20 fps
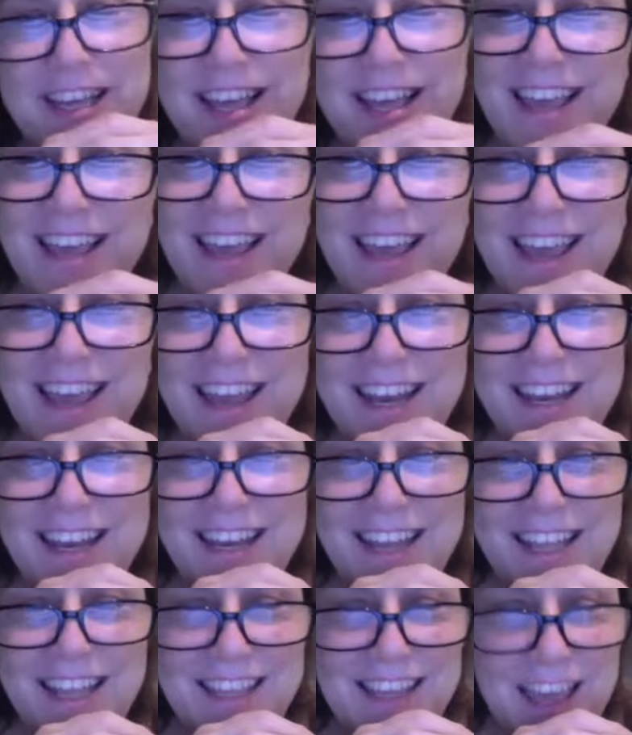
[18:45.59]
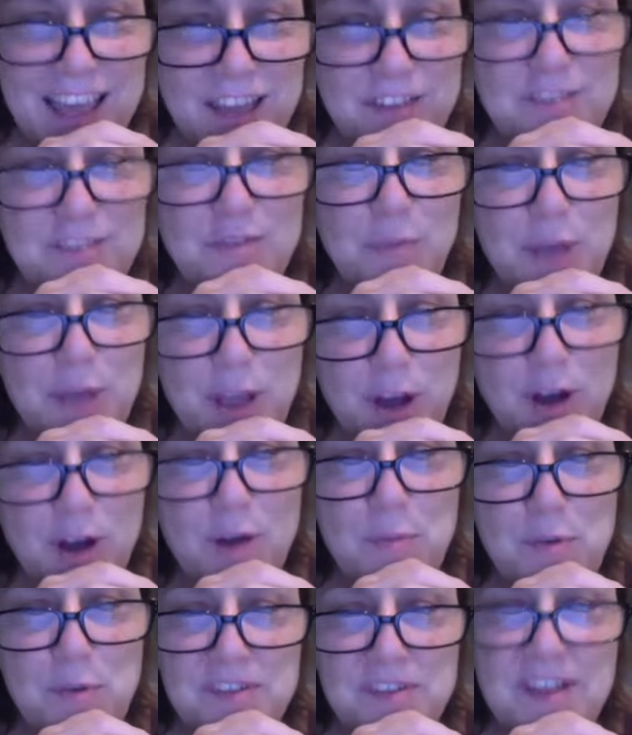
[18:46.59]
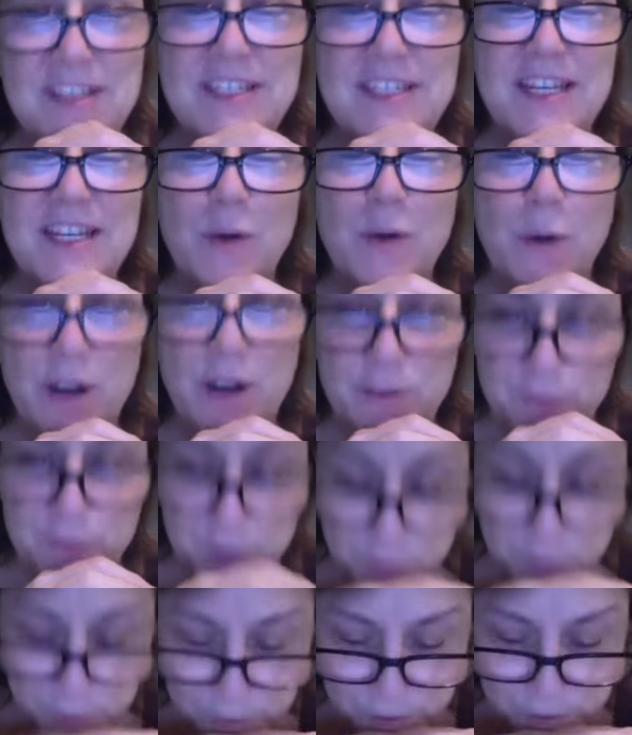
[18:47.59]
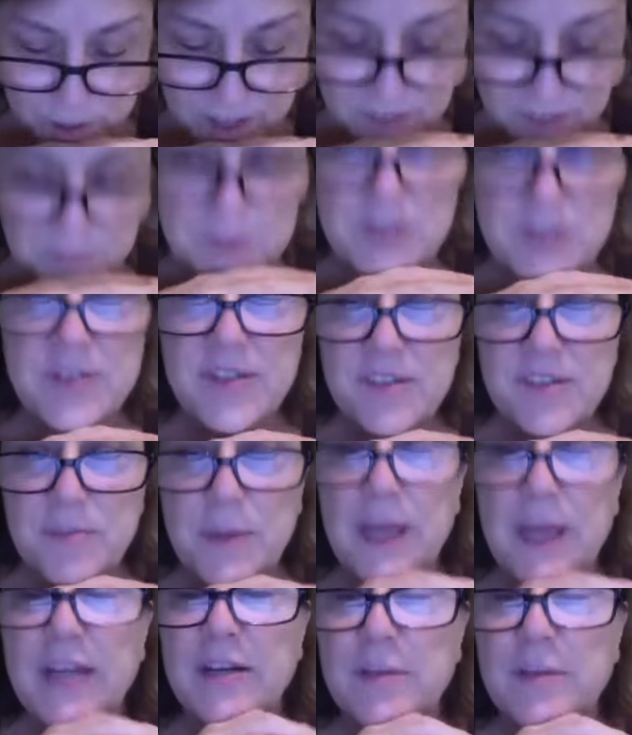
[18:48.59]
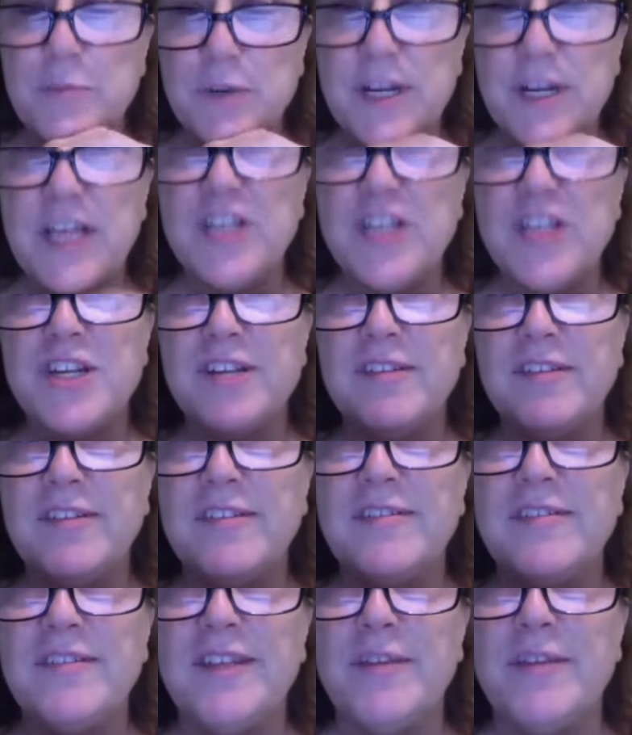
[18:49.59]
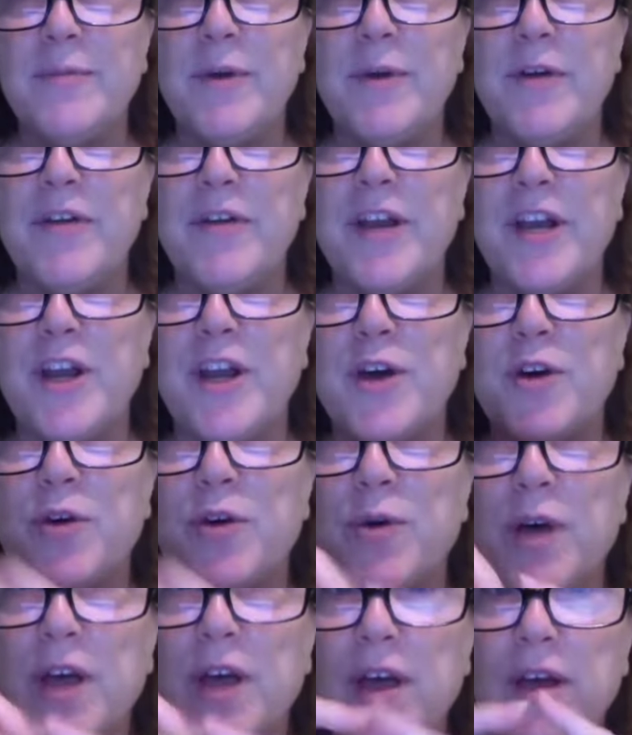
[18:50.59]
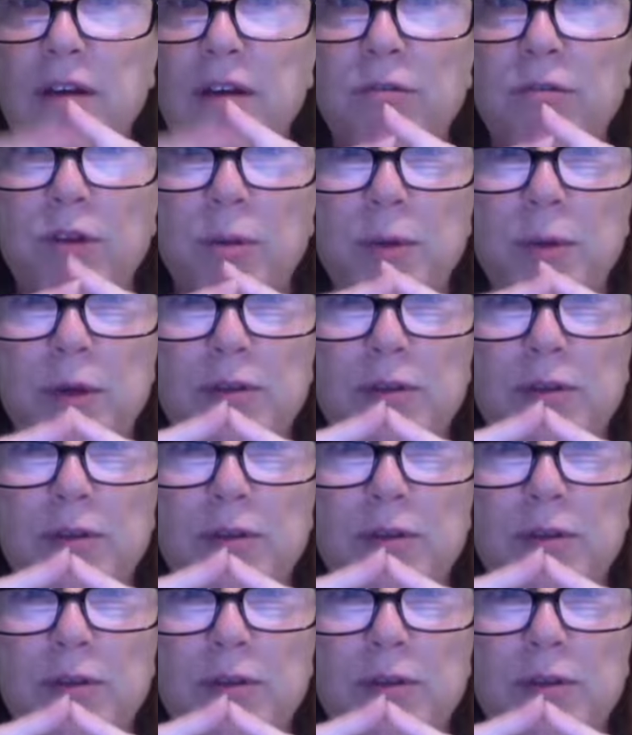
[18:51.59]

And yes, we are presenting quite a few Shakespeare inspired productions. Let's see, we already know Romeo and